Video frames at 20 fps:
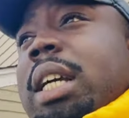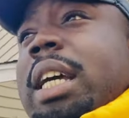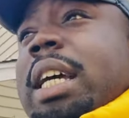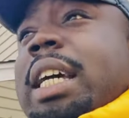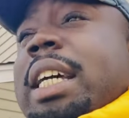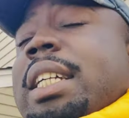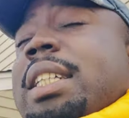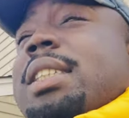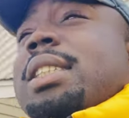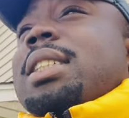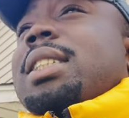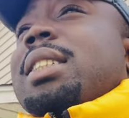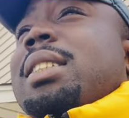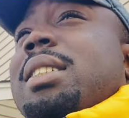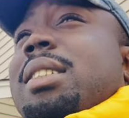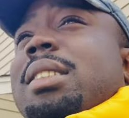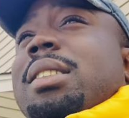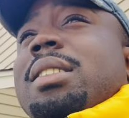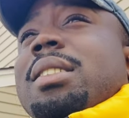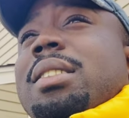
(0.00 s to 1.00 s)
It
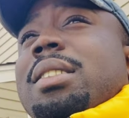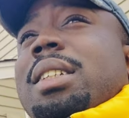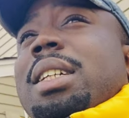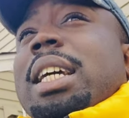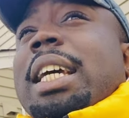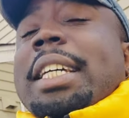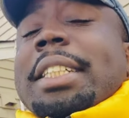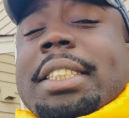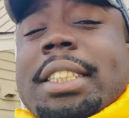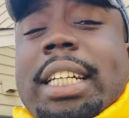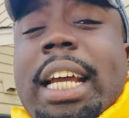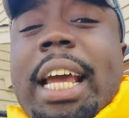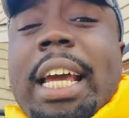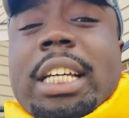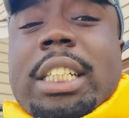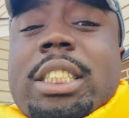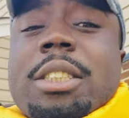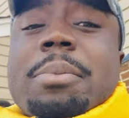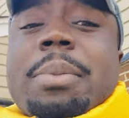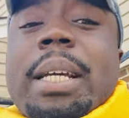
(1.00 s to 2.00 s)

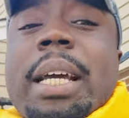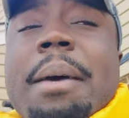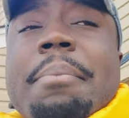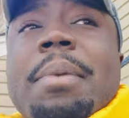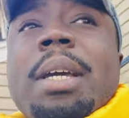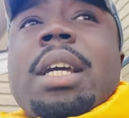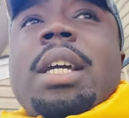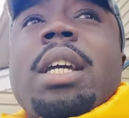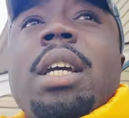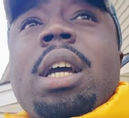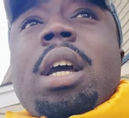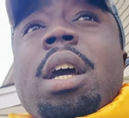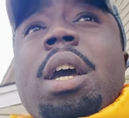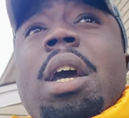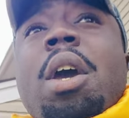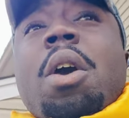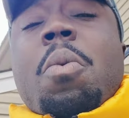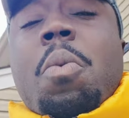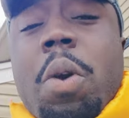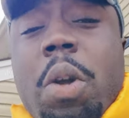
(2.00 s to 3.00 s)
changed me. I mean,
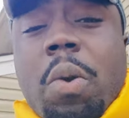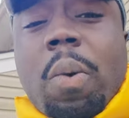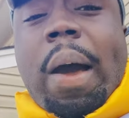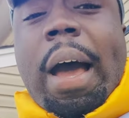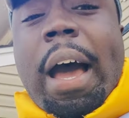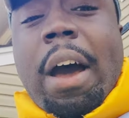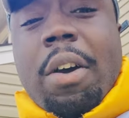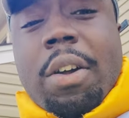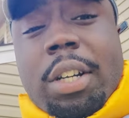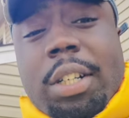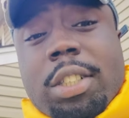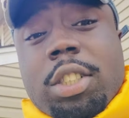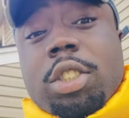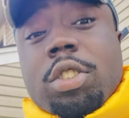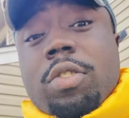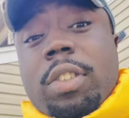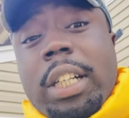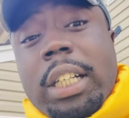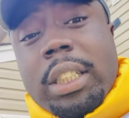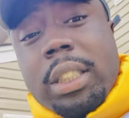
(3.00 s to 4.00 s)
when you out in the
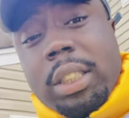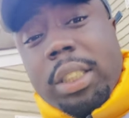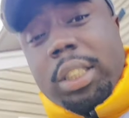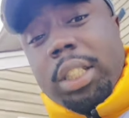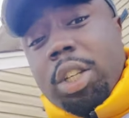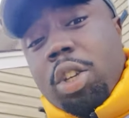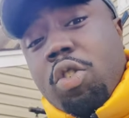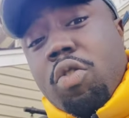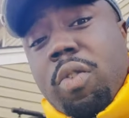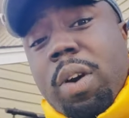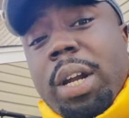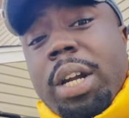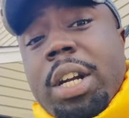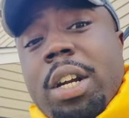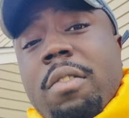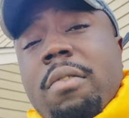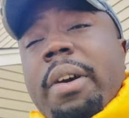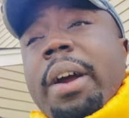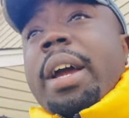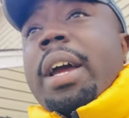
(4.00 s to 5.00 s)
streets and you
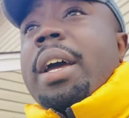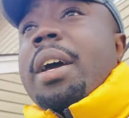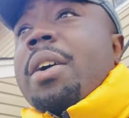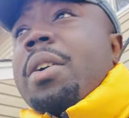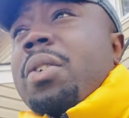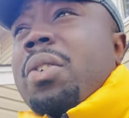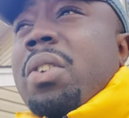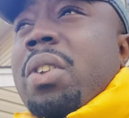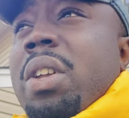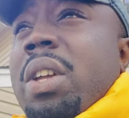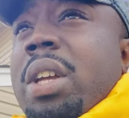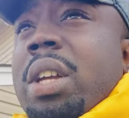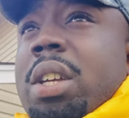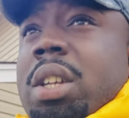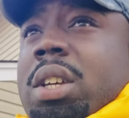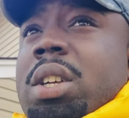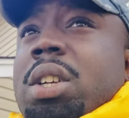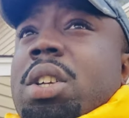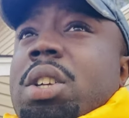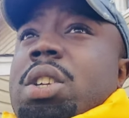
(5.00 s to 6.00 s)
running around,
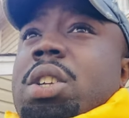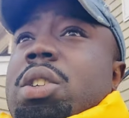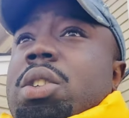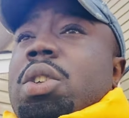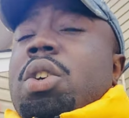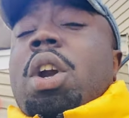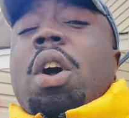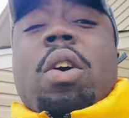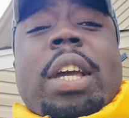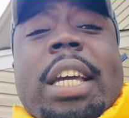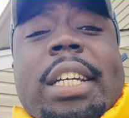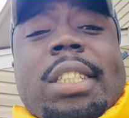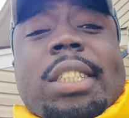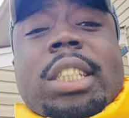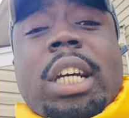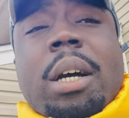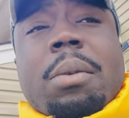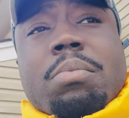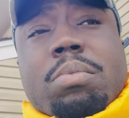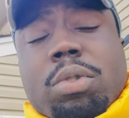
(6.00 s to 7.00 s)
you don't get
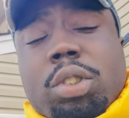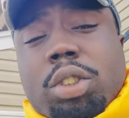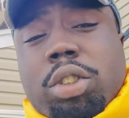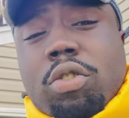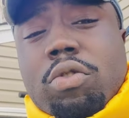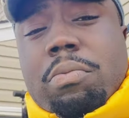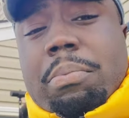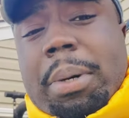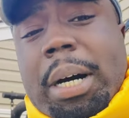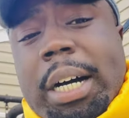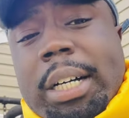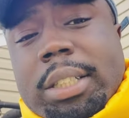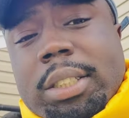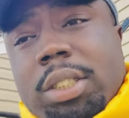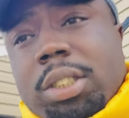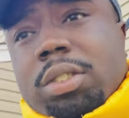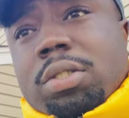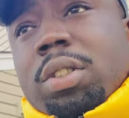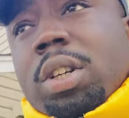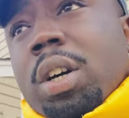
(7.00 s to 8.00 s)
jumped too
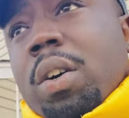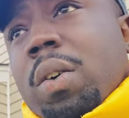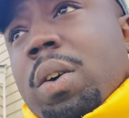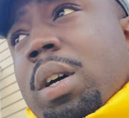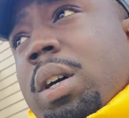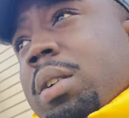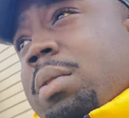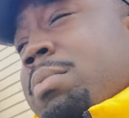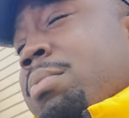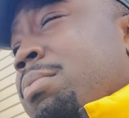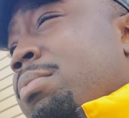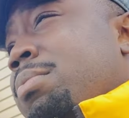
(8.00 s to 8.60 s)
much, you know.